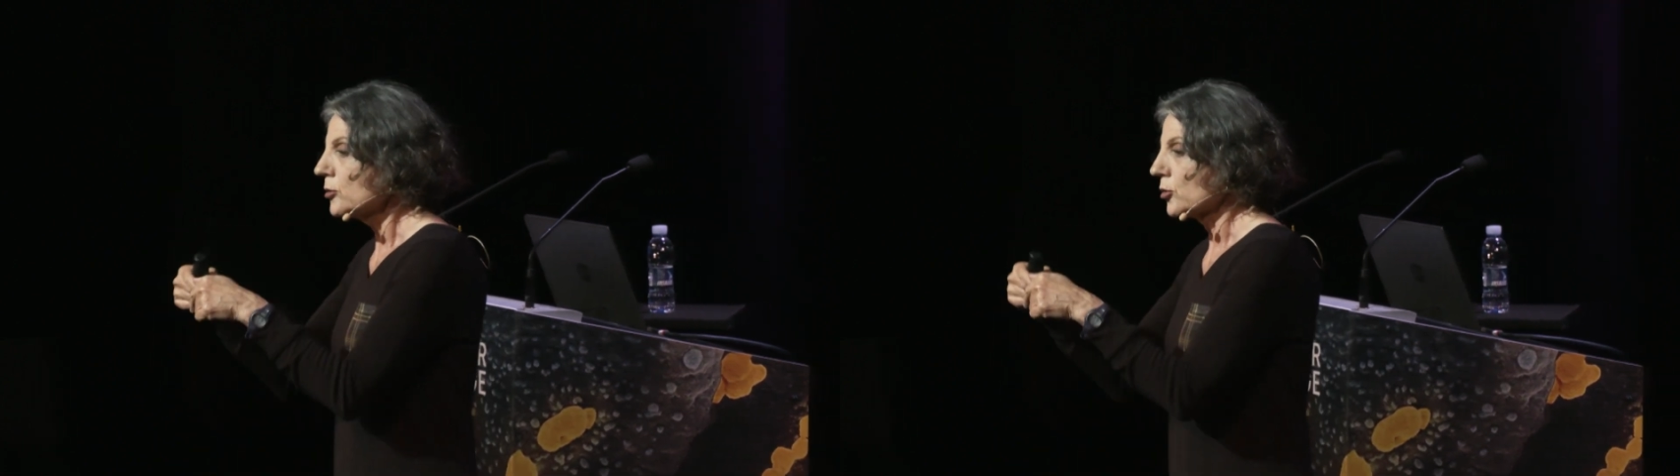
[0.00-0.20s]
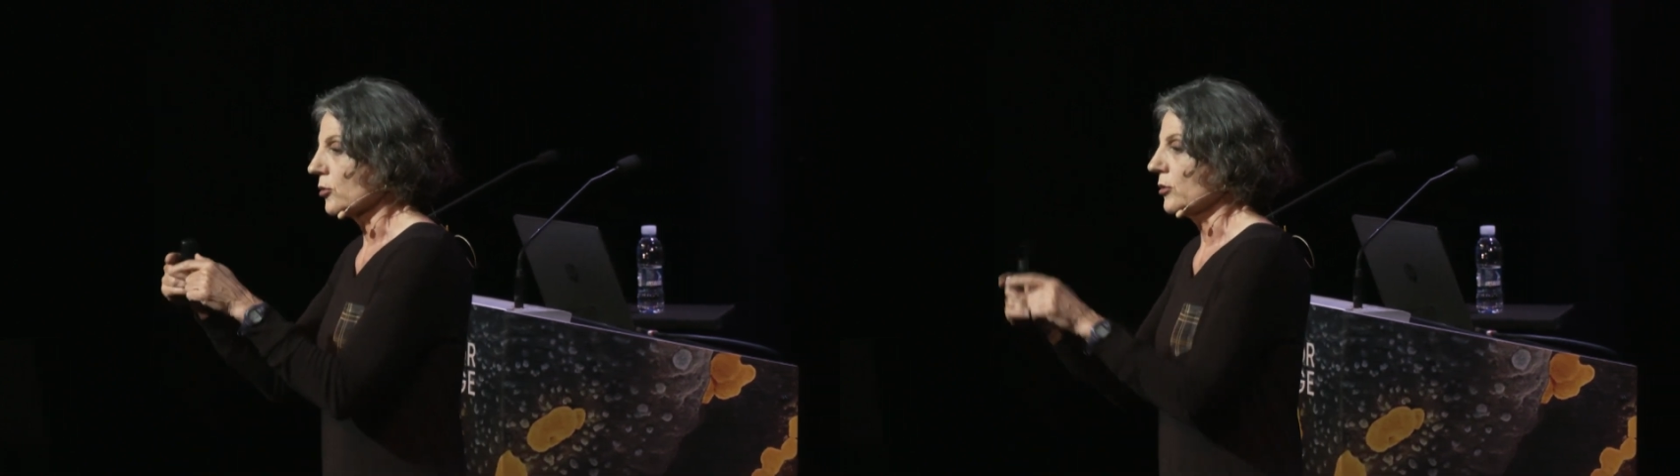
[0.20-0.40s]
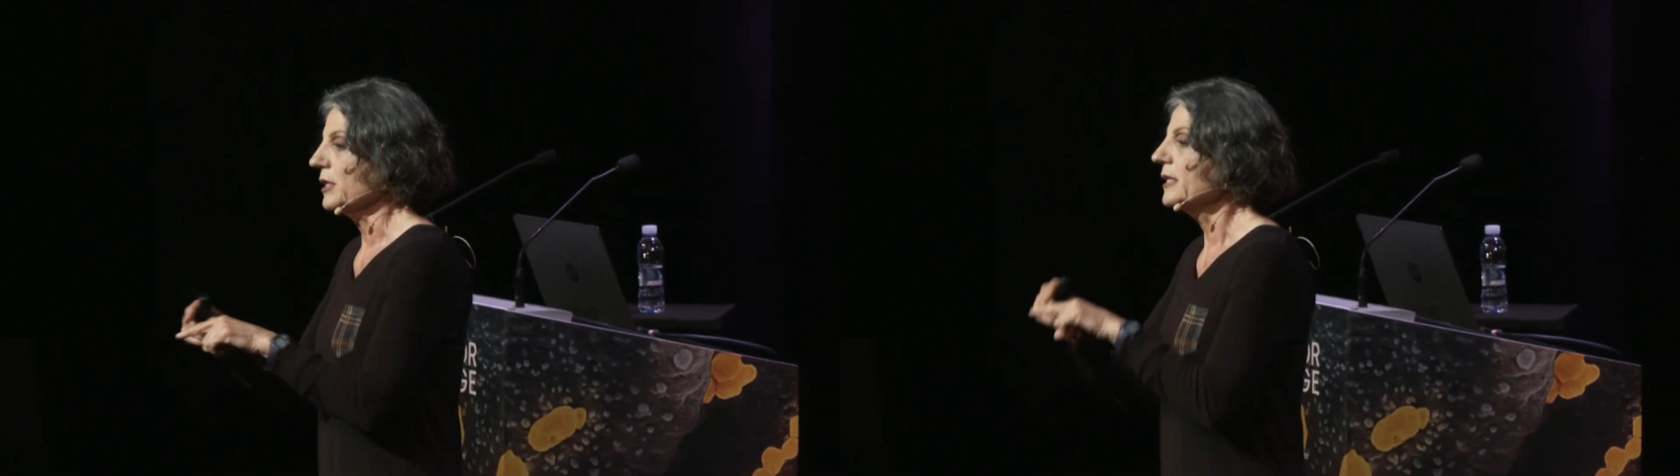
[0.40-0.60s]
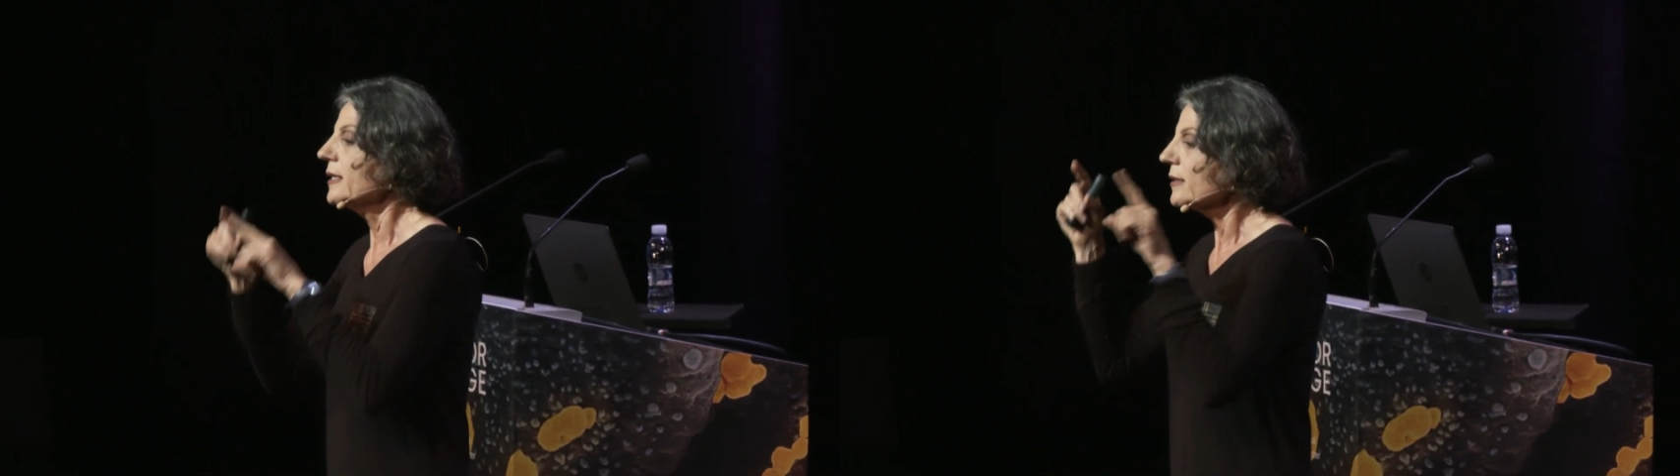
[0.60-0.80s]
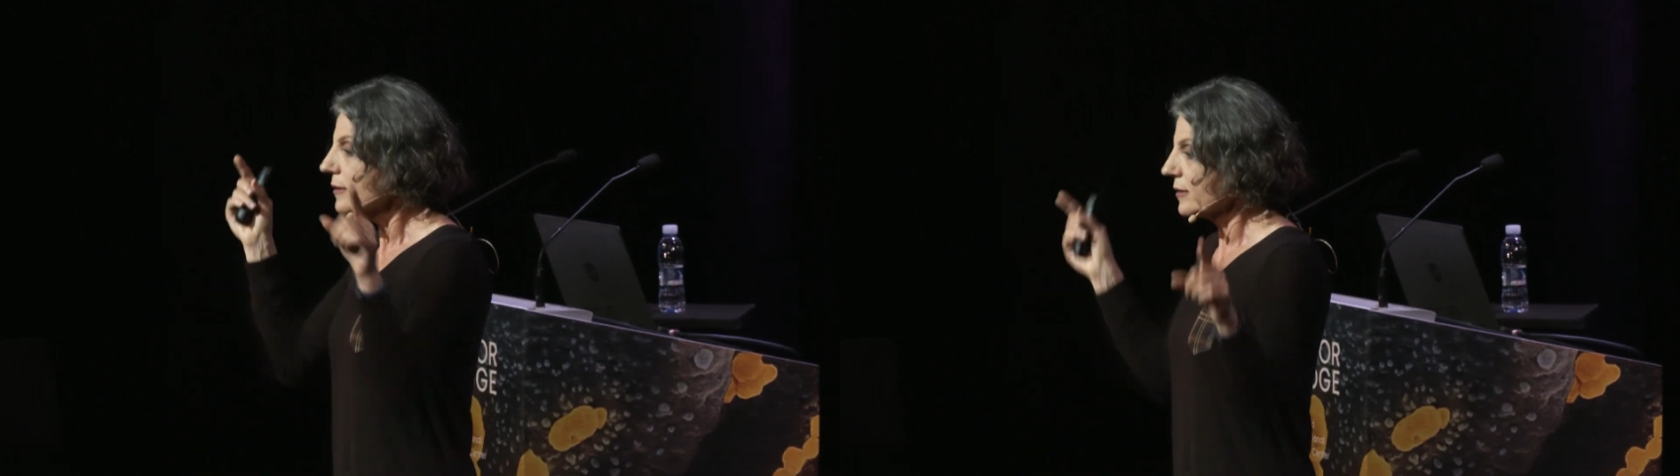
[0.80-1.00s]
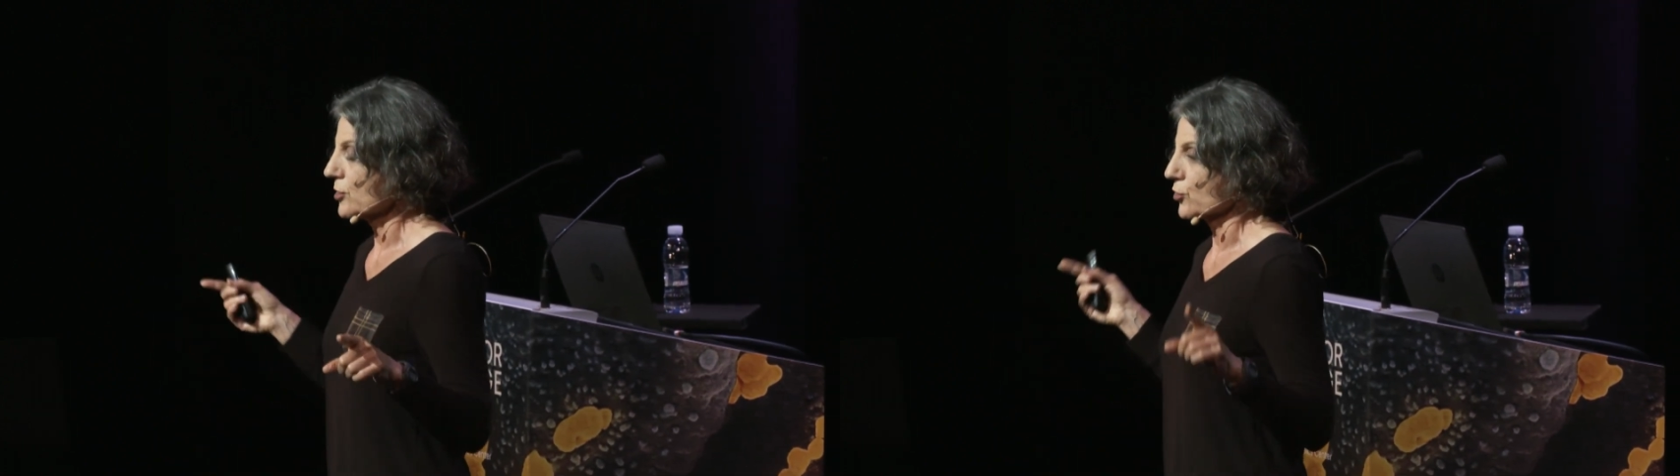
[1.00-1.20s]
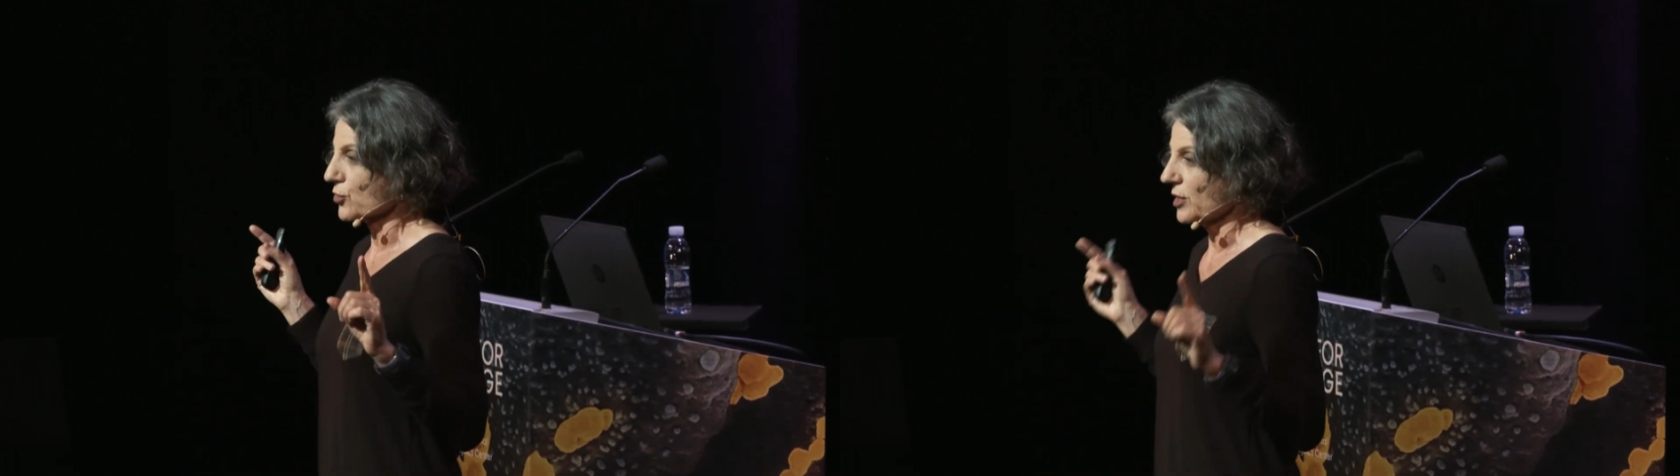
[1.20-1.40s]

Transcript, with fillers: with other humans,